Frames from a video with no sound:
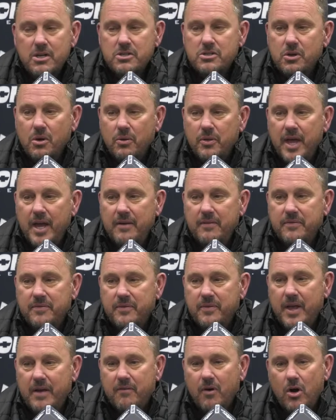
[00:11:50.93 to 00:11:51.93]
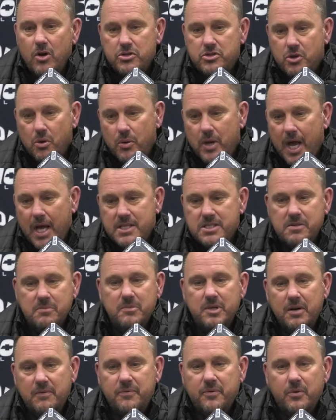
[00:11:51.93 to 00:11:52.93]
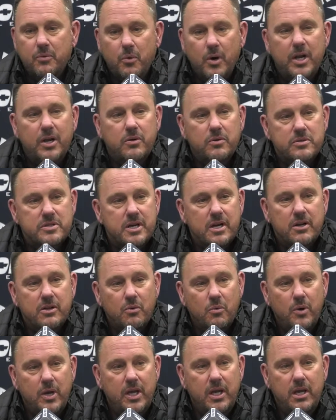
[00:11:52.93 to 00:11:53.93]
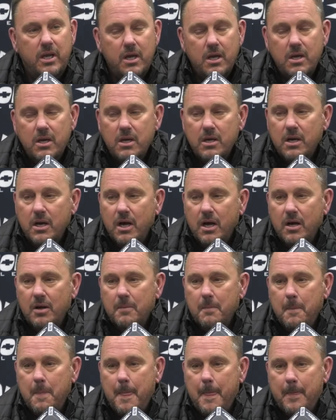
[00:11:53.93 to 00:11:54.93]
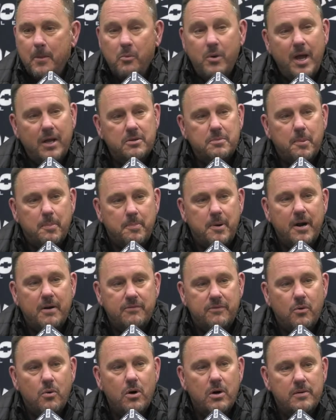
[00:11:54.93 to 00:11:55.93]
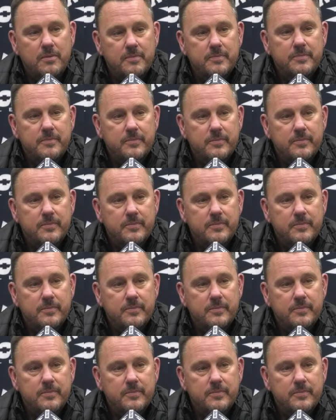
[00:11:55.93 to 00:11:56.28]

So they've also got some different wrinkles there that we have to prepare for.